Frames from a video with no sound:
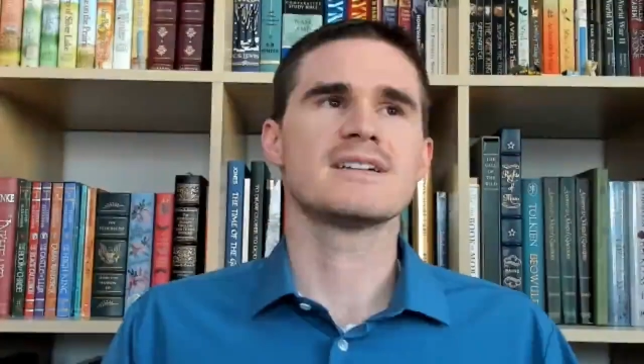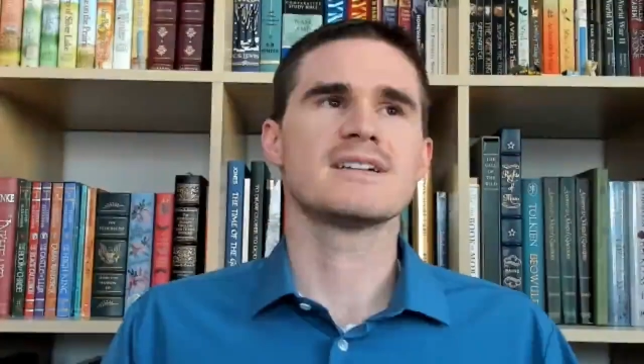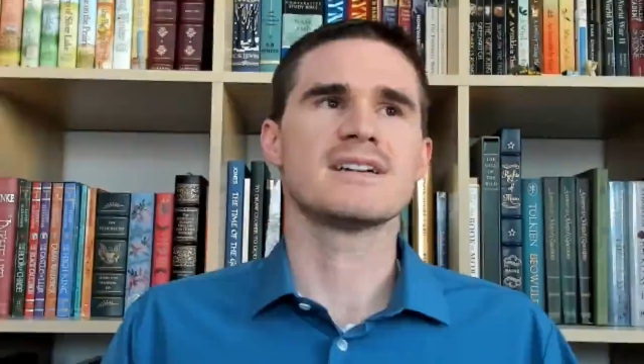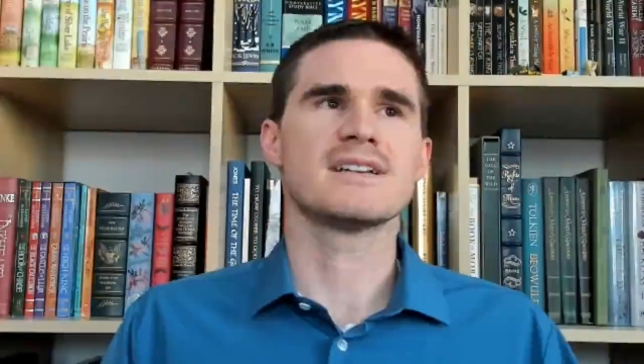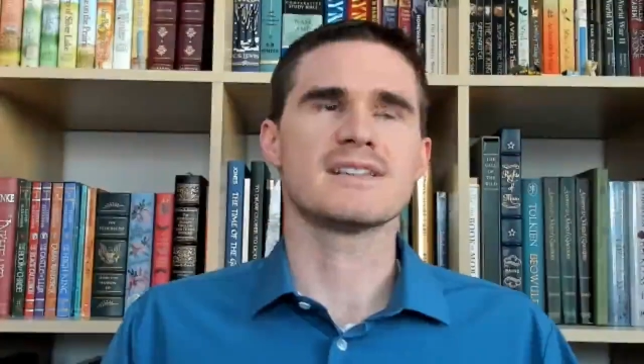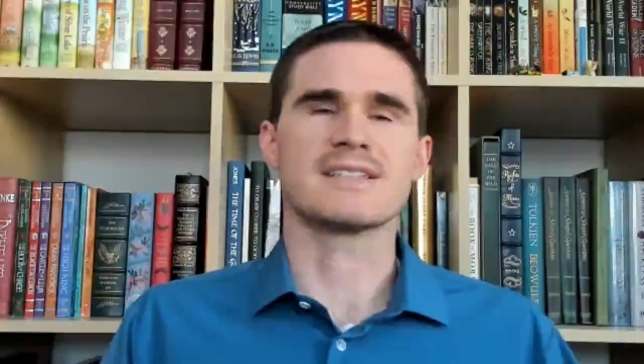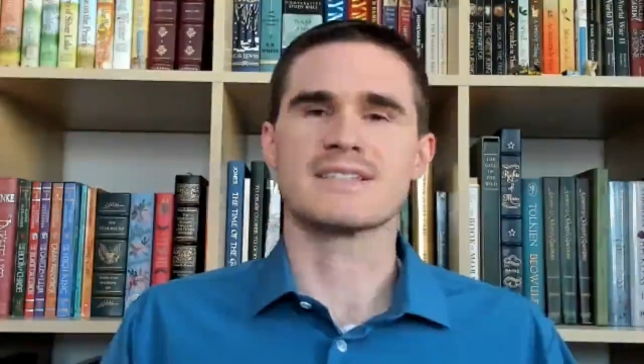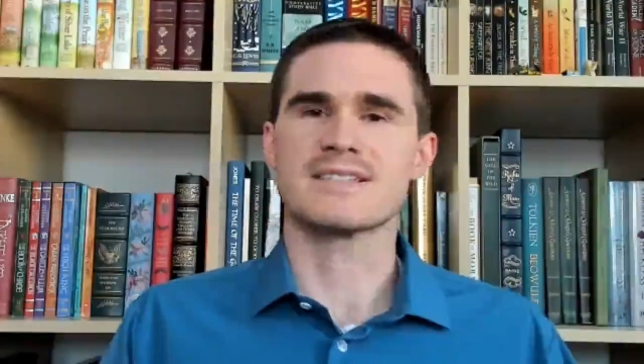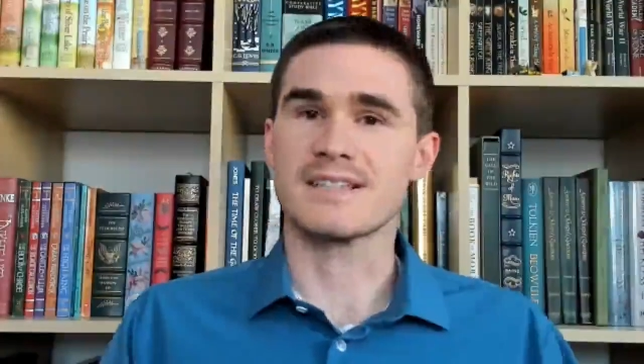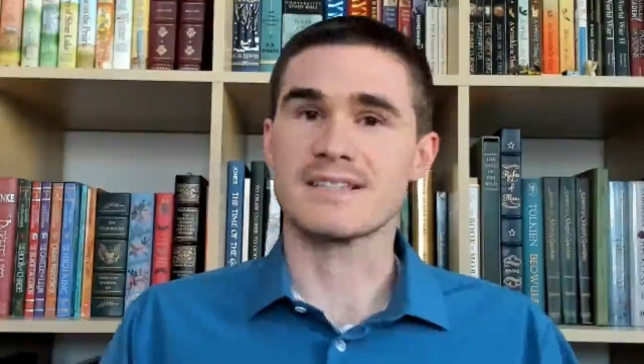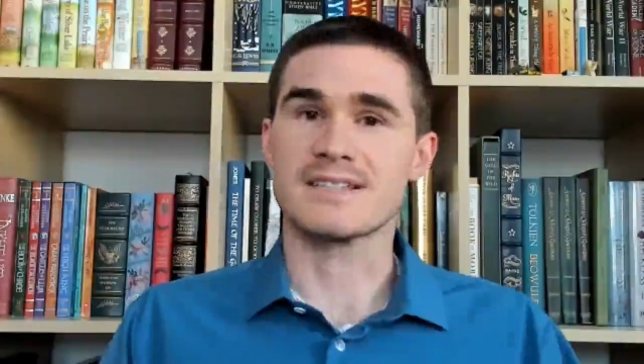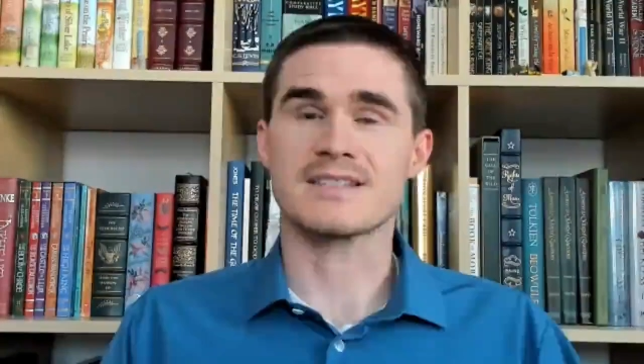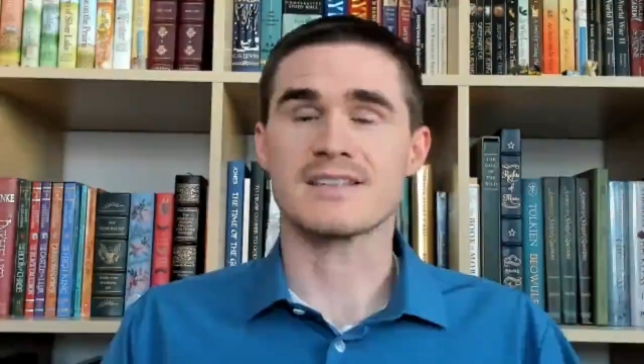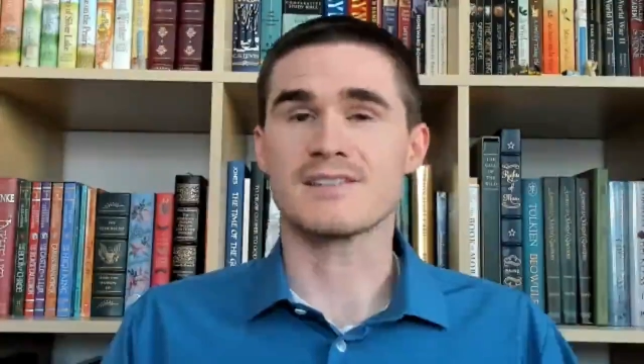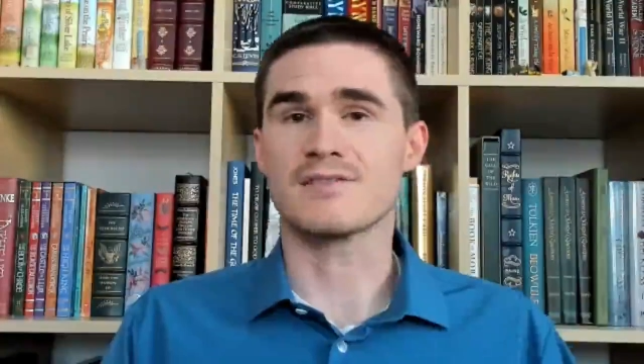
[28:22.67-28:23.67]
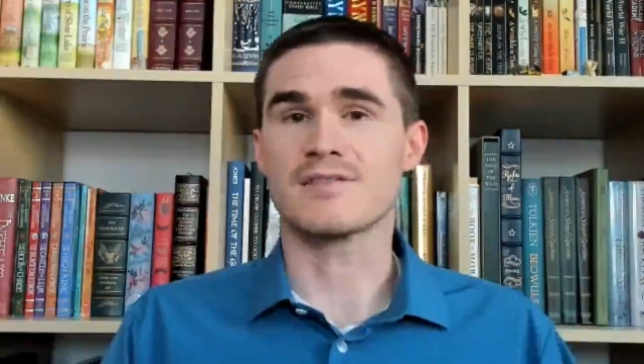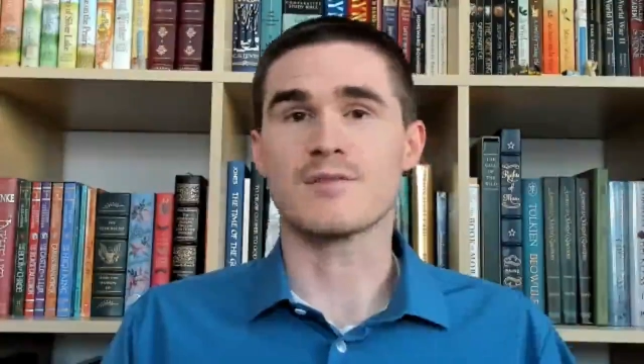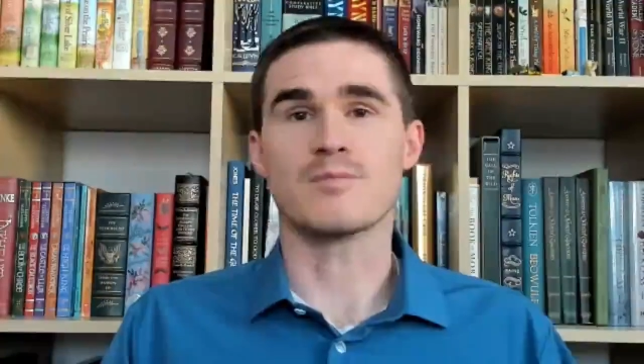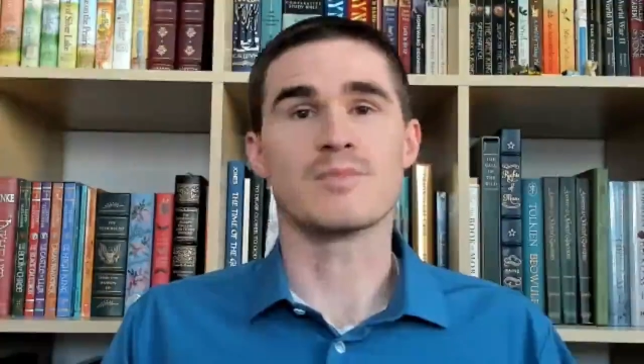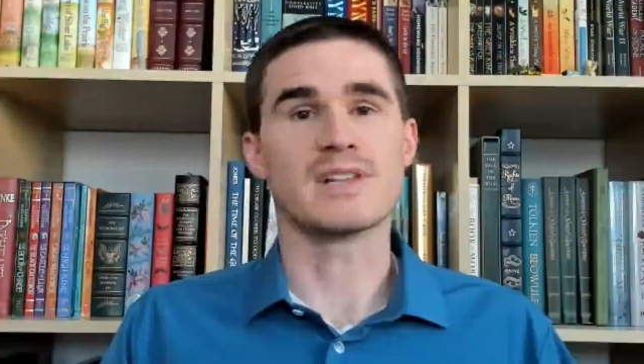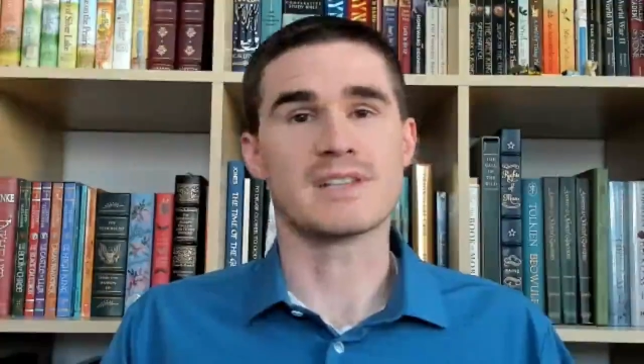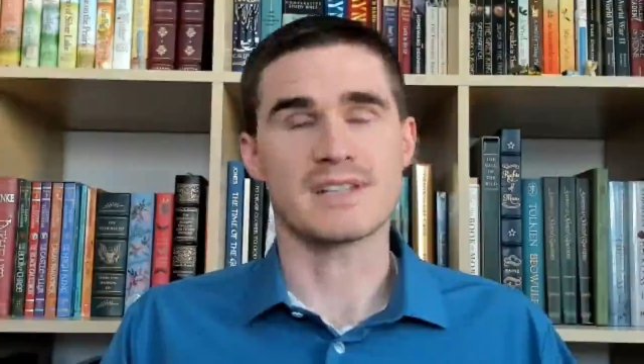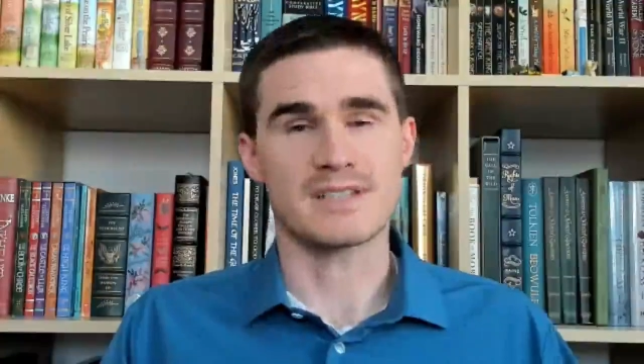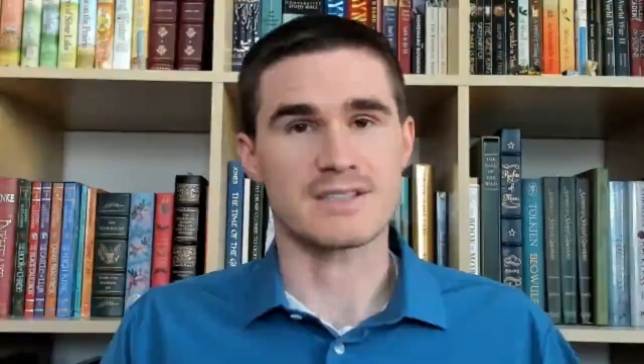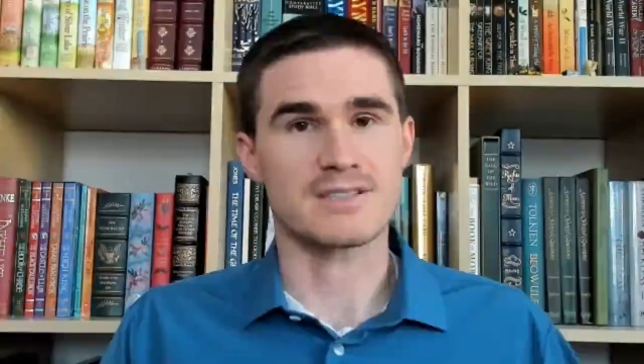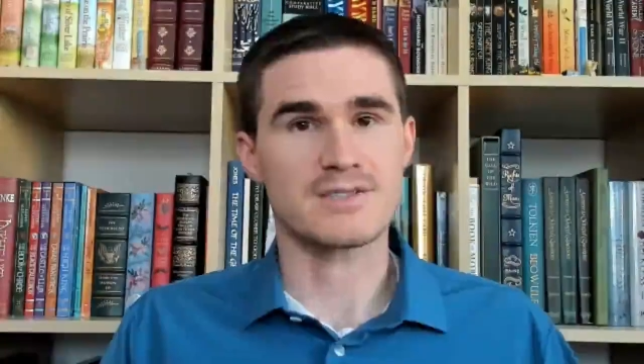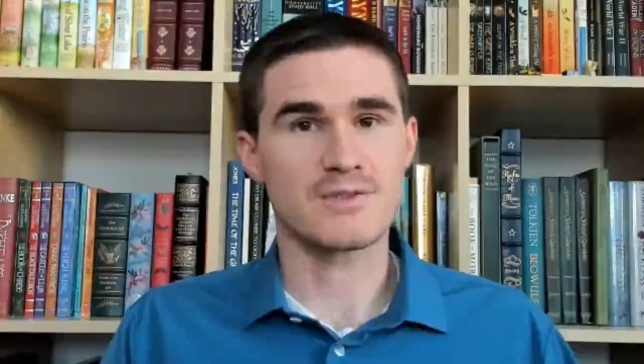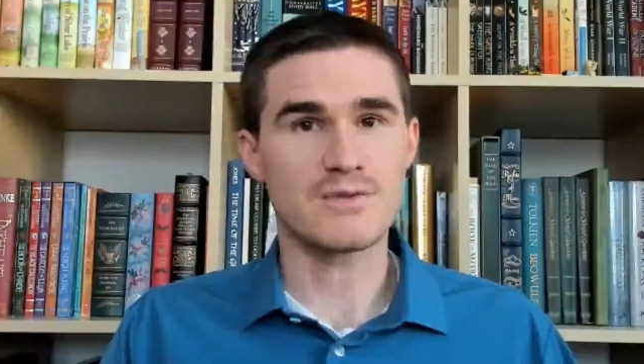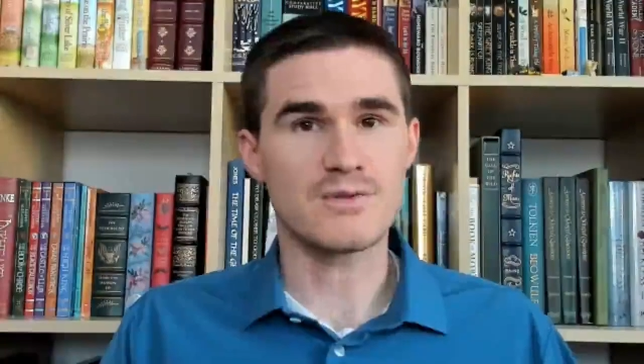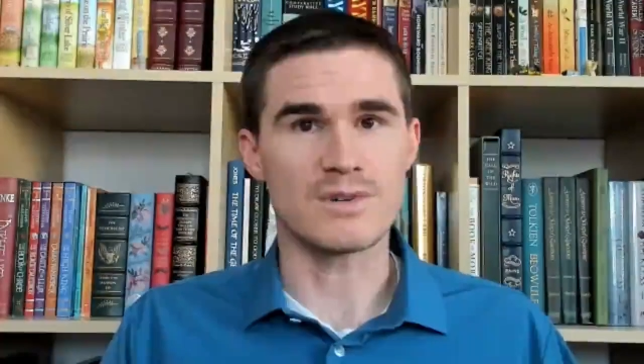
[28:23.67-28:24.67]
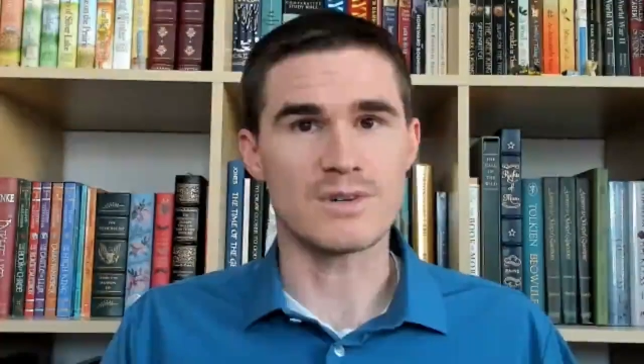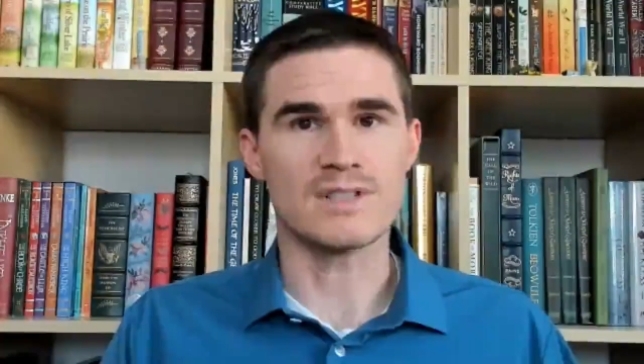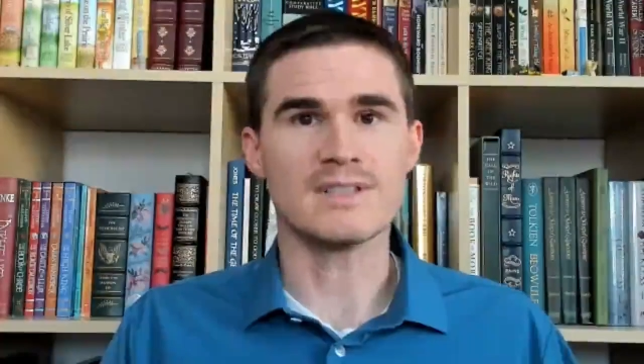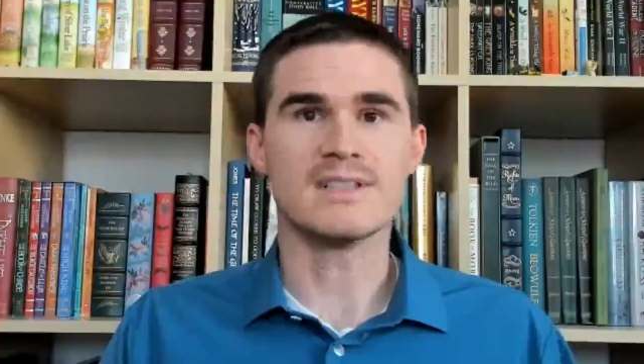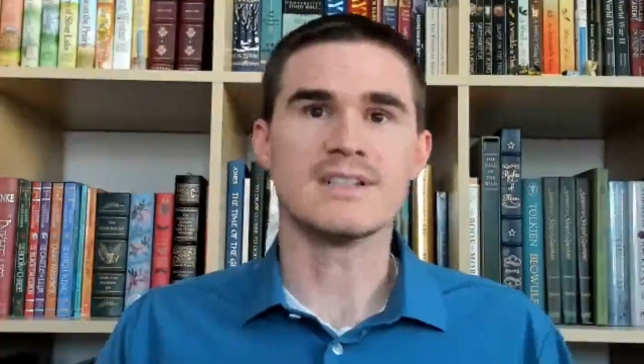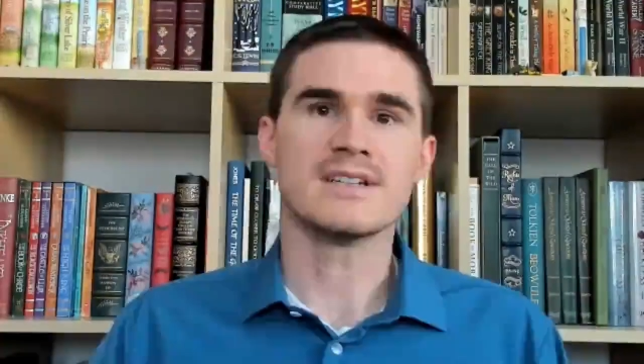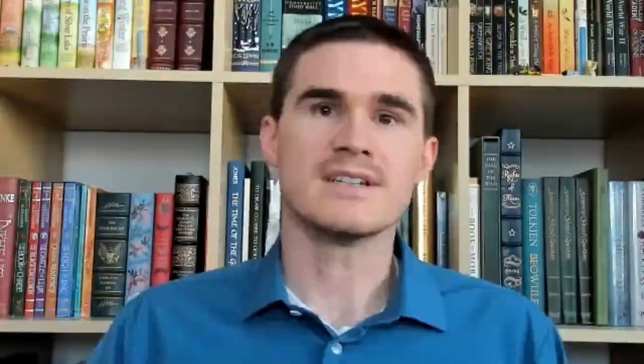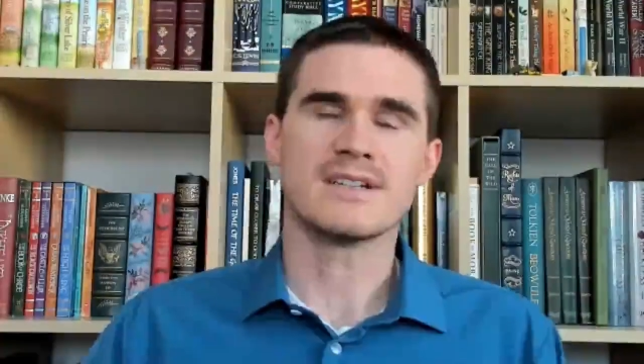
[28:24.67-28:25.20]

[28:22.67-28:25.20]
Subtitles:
let's say instead of building a school,